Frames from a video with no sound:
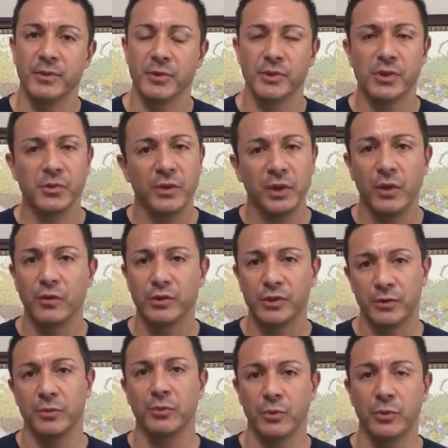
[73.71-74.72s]
So I just want to
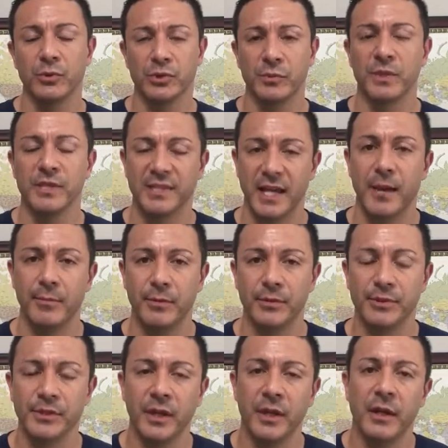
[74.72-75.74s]
go through some
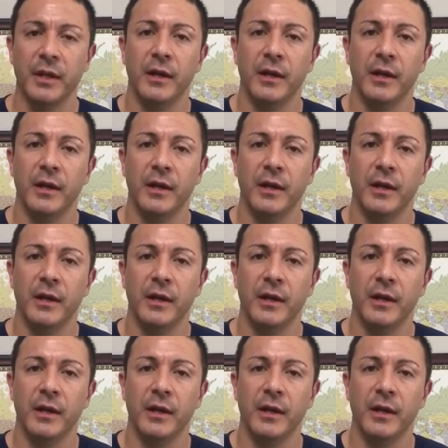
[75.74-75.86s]
examples